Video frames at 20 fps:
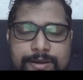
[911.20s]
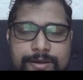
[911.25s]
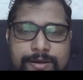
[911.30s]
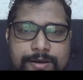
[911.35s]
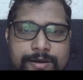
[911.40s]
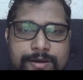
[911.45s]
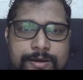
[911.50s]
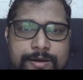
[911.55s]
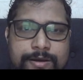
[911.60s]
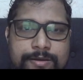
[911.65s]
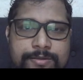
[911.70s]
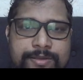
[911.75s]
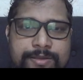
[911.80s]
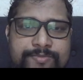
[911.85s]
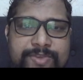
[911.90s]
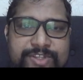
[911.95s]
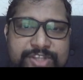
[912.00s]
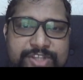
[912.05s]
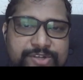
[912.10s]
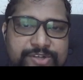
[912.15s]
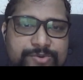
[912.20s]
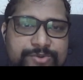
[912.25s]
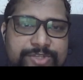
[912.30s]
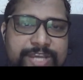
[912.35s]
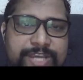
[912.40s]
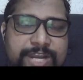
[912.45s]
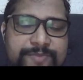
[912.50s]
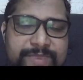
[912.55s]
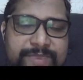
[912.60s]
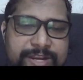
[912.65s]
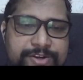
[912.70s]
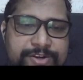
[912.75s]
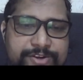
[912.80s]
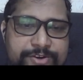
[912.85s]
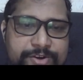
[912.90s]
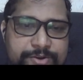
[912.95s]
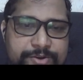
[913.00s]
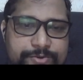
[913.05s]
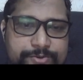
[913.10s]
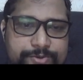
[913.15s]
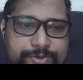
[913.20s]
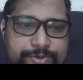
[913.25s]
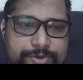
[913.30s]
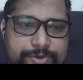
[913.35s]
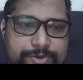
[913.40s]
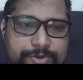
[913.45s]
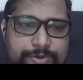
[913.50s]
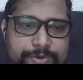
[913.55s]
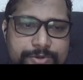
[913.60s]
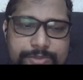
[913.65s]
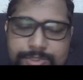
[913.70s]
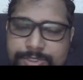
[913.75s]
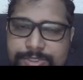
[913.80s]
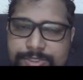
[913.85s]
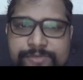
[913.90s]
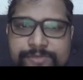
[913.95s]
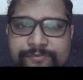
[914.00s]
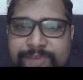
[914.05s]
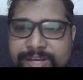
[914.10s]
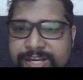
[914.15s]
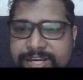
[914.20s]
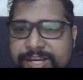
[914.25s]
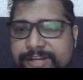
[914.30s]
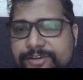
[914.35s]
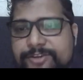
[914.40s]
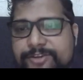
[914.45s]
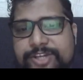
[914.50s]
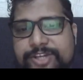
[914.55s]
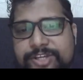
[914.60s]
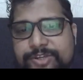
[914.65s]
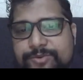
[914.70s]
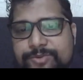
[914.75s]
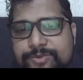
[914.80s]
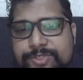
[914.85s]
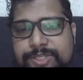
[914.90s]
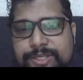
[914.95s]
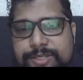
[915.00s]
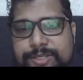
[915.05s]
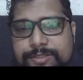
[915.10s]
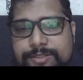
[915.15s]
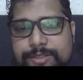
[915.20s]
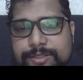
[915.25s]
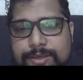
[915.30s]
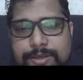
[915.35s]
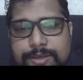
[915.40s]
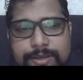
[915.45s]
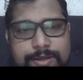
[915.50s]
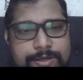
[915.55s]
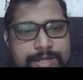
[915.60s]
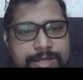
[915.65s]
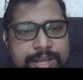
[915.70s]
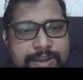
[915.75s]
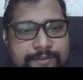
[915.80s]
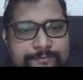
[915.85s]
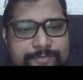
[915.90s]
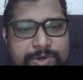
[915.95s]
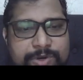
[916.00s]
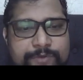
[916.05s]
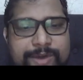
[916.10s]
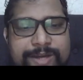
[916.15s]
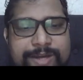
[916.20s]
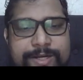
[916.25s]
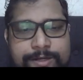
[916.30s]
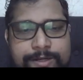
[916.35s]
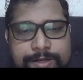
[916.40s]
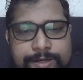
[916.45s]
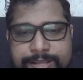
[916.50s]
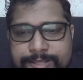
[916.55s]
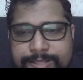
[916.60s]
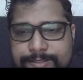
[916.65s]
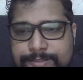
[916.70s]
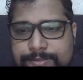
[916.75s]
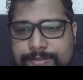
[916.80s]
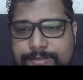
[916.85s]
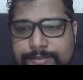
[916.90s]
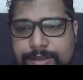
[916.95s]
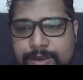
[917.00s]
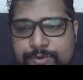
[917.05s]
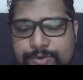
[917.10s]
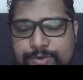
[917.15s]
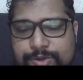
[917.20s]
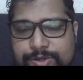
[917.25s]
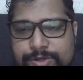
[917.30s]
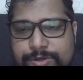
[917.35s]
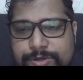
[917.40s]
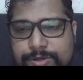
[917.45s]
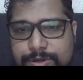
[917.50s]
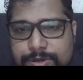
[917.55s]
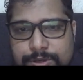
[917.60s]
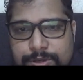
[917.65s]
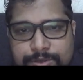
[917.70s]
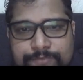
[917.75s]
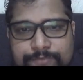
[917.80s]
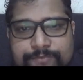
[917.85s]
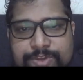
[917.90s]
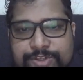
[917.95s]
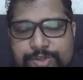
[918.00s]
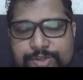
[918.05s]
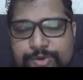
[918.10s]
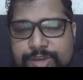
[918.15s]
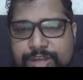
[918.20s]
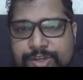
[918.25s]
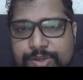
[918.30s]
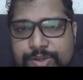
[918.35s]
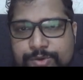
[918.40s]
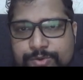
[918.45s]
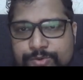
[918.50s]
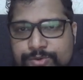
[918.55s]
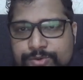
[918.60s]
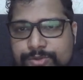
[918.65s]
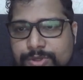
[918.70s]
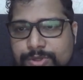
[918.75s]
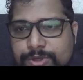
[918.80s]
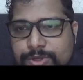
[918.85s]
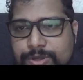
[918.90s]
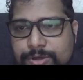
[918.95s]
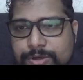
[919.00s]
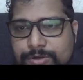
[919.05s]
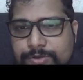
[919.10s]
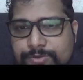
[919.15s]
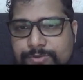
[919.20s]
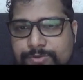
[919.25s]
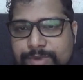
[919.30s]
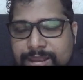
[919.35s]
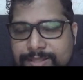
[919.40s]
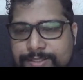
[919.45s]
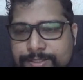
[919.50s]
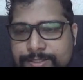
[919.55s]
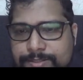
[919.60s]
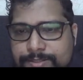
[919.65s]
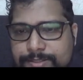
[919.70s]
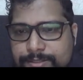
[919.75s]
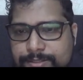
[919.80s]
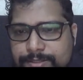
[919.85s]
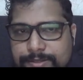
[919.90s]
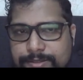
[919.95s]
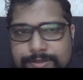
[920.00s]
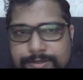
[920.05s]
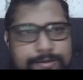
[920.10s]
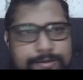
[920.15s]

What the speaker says: the mosquitoes can be introduced. This is a very interesting use case, and I have provided links out here which you can use to access it.